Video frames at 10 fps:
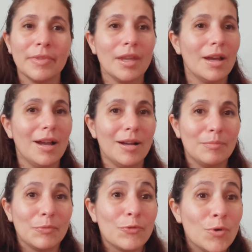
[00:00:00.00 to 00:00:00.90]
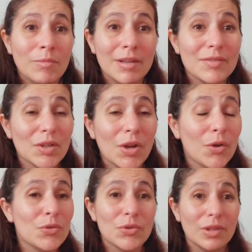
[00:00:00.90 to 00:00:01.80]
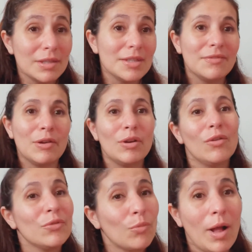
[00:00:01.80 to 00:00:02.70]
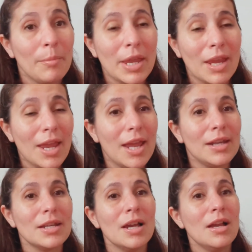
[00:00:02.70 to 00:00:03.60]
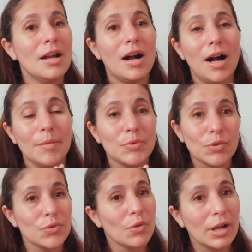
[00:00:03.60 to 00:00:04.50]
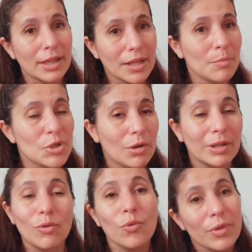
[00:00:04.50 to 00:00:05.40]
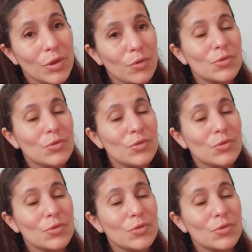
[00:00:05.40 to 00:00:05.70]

um, four months ago, so this is very overwhelming and I'm so, so glad that I'm sharing all with you.